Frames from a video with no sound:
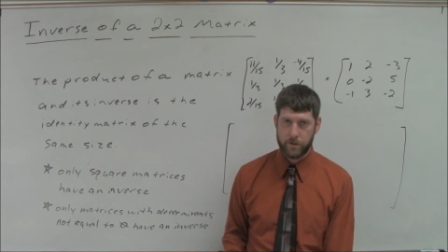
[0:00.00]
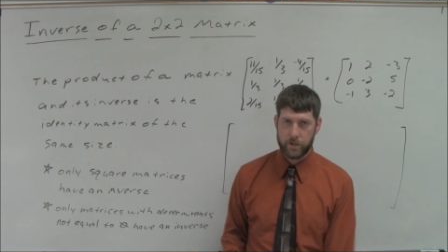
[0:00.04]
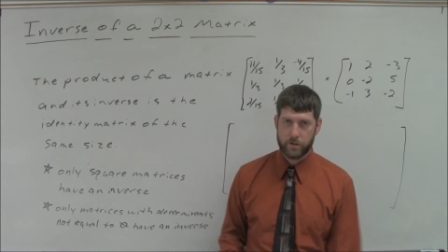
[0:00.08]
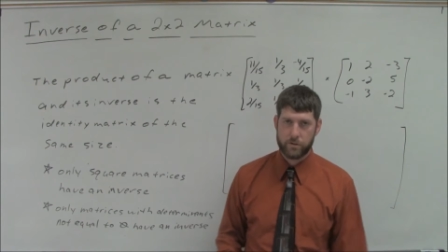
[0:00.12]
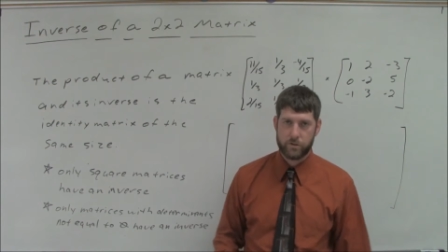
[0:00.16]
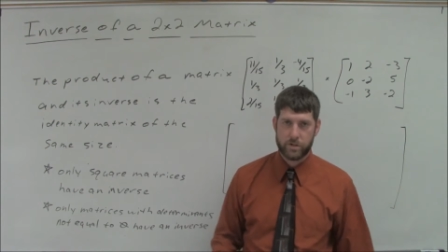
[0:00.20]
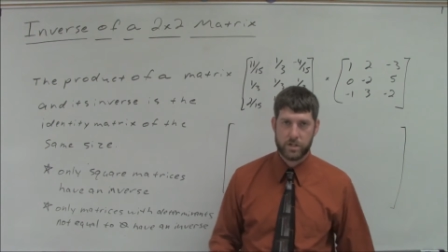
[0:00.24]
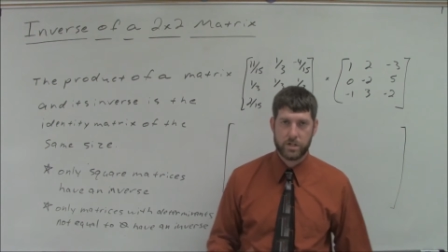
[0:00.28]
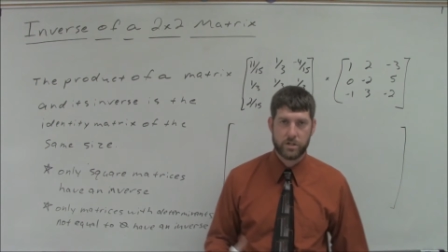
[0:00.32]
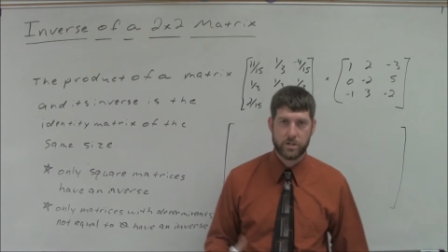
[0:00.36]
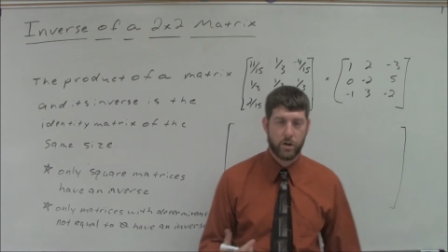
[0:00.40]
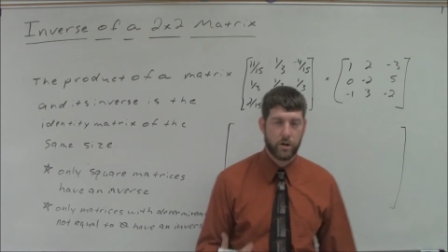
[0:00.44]

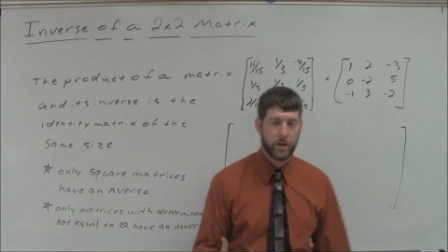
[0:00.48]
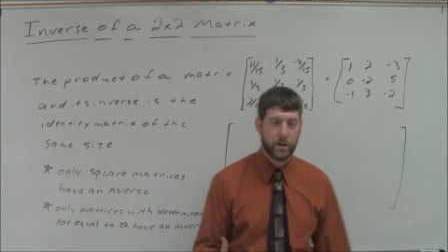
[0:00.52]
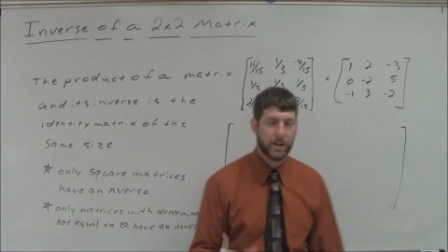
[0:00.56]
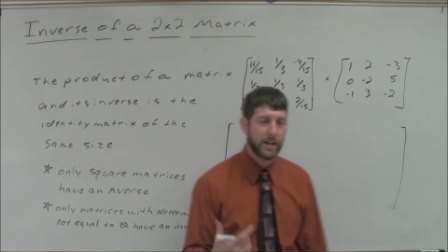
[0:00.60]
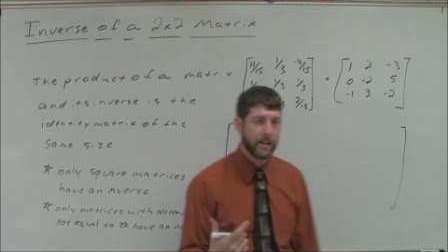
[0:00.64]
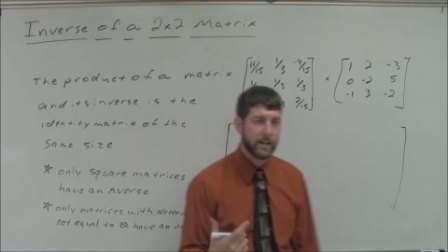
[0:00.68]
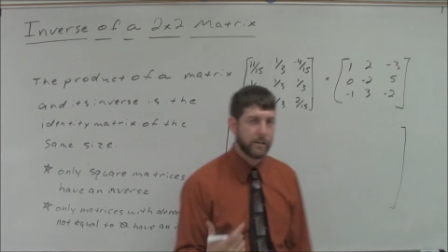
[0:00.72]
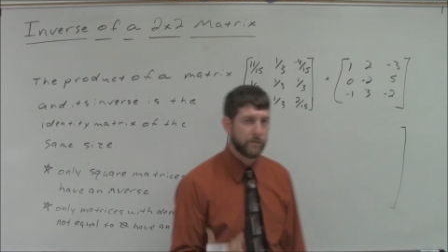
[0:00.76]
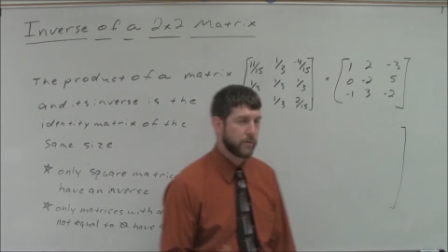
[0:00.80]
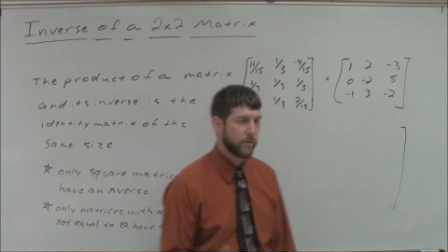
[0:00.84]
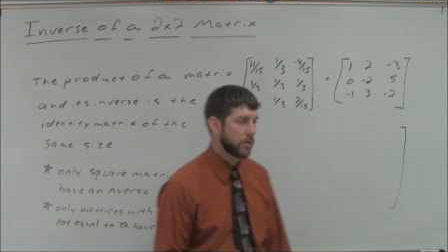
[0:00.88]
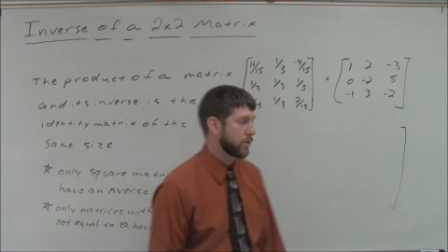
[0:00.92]
matrices
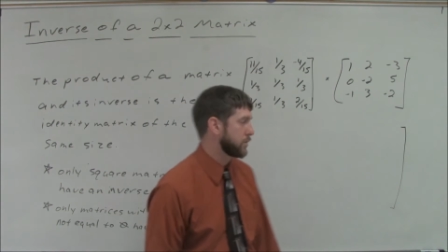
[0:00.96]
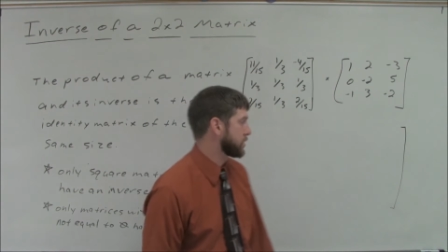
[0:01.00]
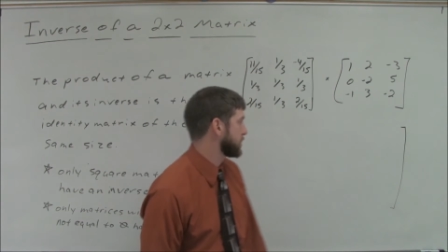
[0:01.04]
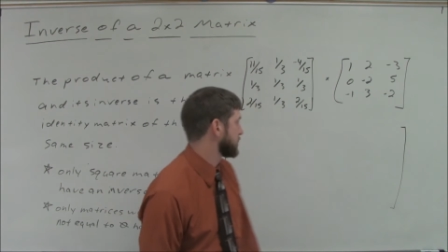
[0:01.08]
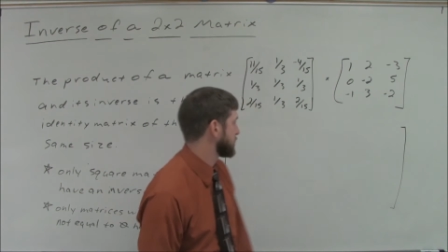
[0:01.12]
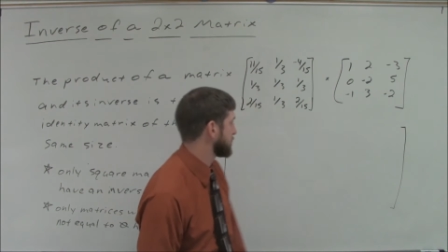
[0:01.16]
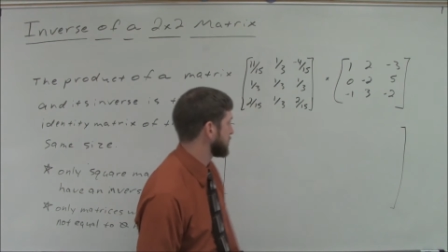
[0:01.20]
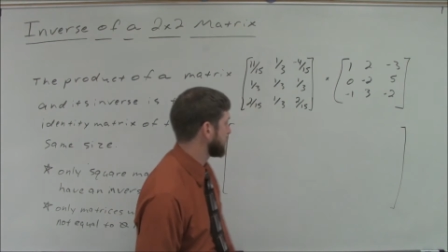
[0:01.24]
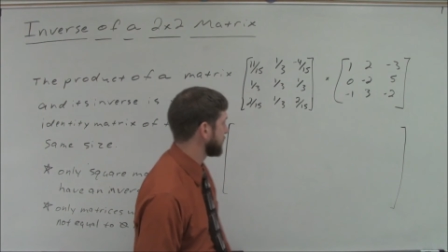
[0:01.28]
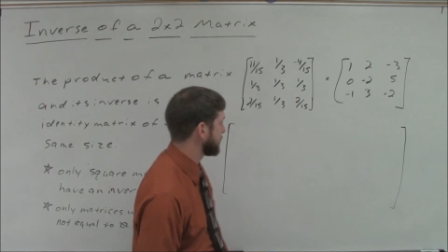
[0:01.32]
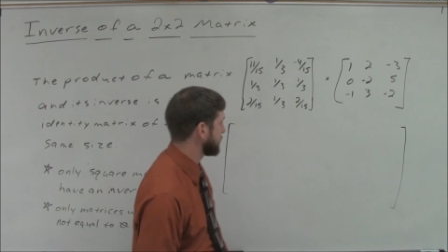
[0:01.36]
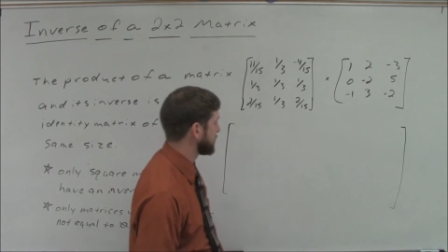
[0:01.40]
are
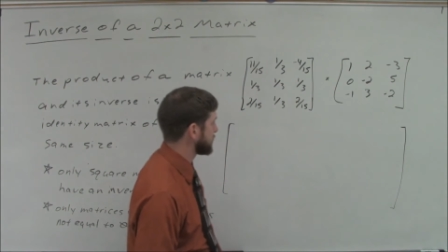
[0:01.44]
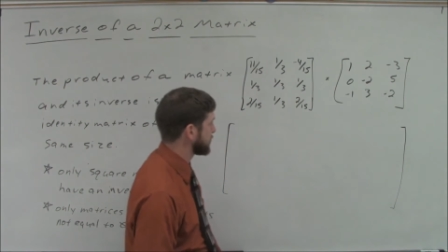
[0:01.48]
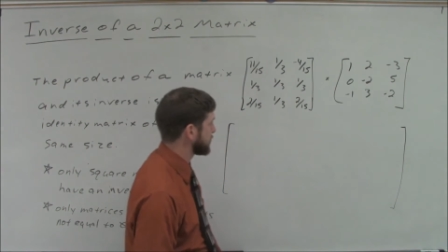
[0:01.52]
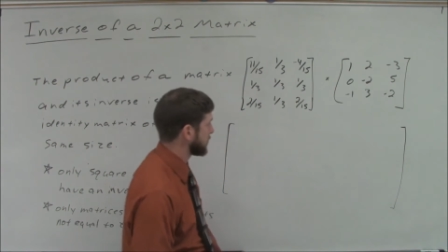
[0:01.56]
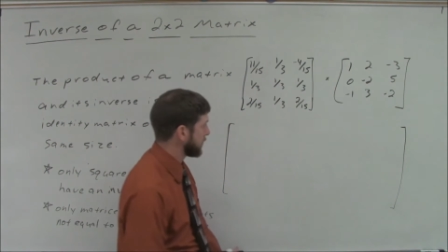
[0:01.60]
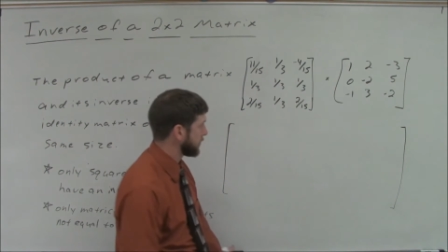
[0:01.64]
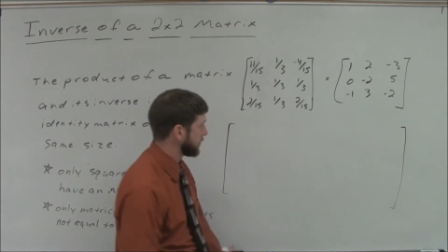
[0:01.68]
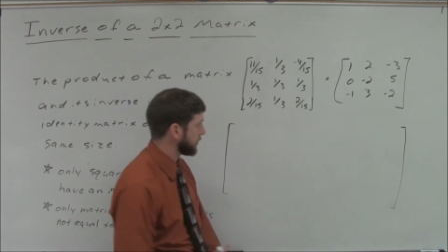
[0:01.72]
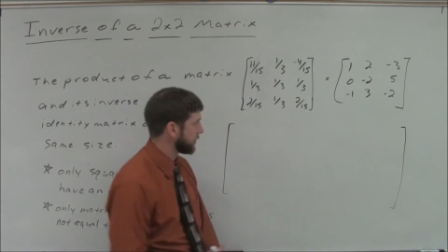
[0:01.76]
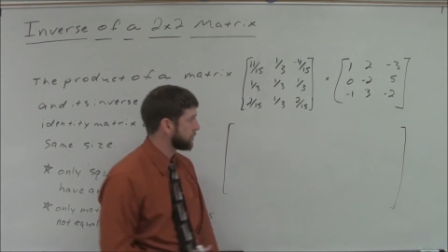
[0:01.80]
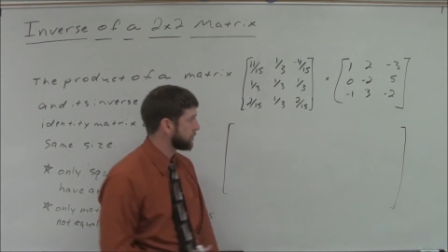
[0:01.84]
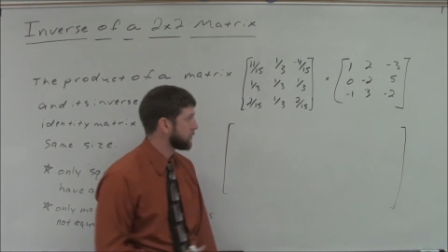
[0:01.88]
inverses of each
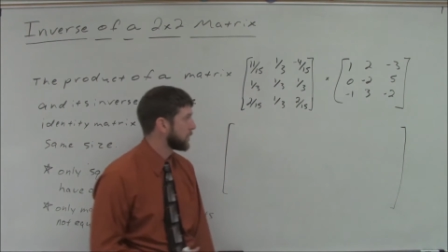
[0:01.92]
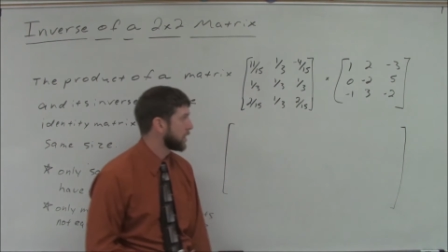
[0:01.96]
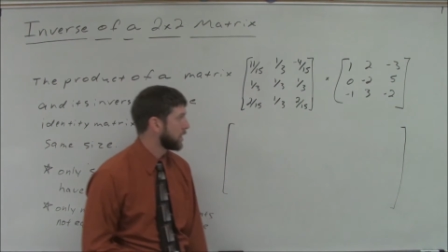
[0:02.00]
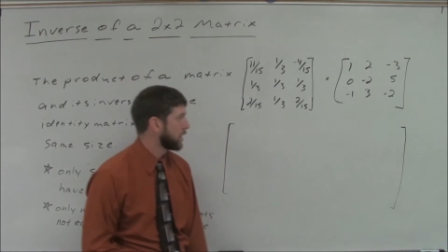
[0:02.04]
other.